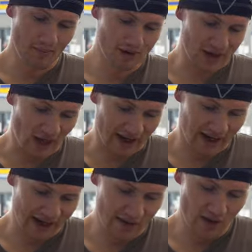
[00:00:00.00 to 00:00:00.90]
most
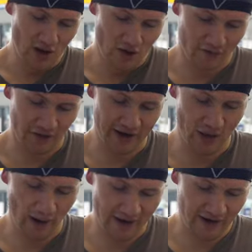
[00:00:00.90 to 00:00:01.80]
likely the 3D
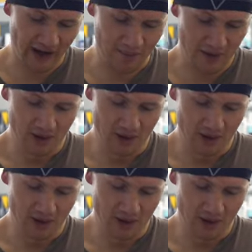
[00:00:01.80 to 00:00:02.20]
wave cap,